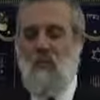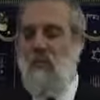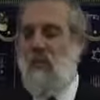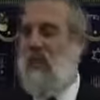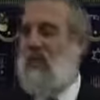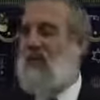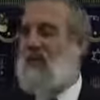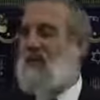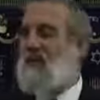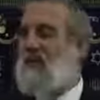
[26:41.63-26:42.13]

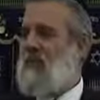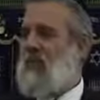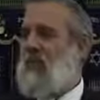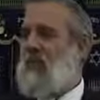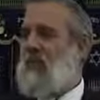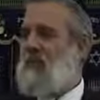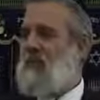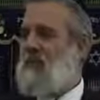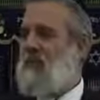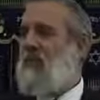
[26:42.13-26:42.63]
One has to be
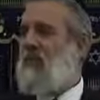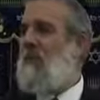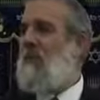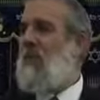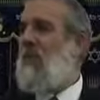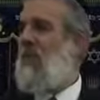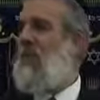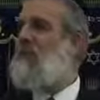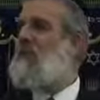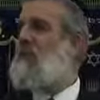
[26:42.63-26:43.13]

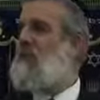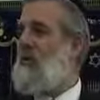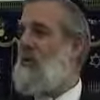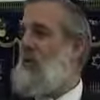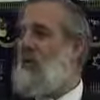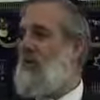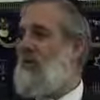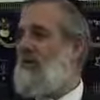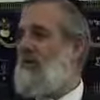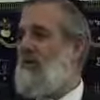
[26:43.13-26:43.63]
extremely extra
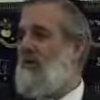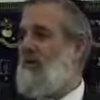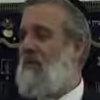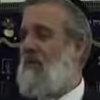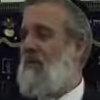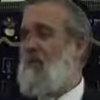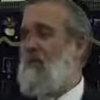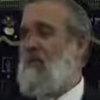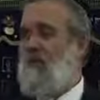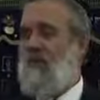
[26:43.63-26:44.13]
careful
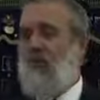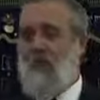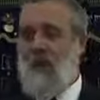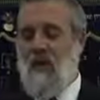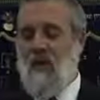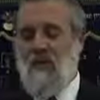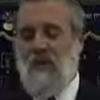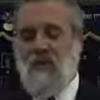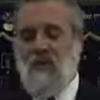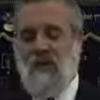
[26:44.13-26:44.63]
with
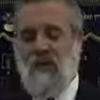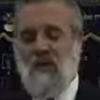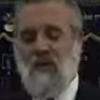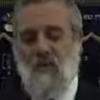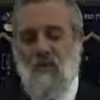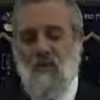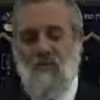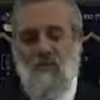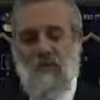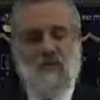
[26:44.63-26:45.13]
widows and
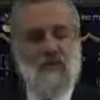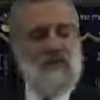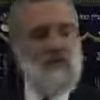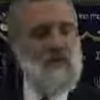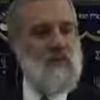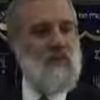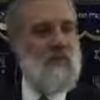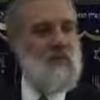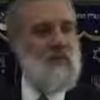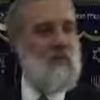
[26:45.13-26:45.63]

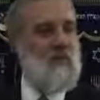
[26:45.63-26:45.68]
orphans